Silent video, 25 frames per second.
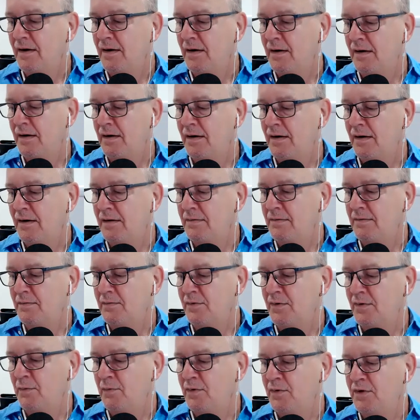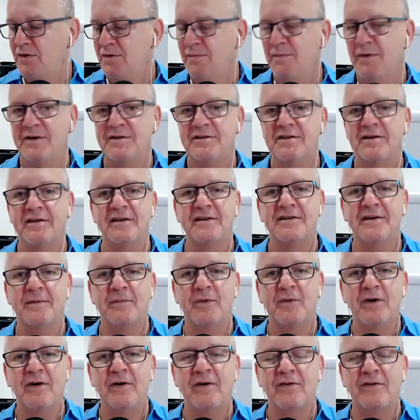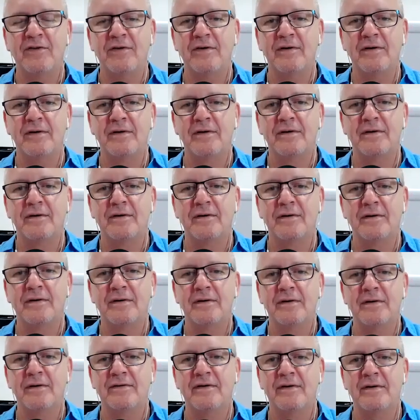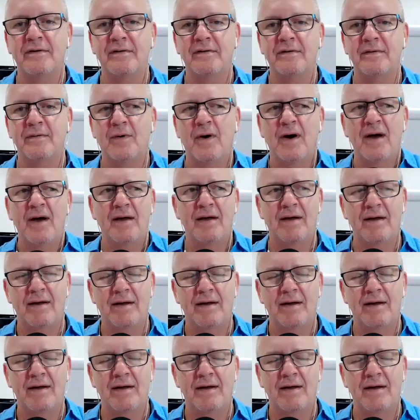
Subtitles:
"Oh, would you mind sitting somewhere else?" I said, "Why?"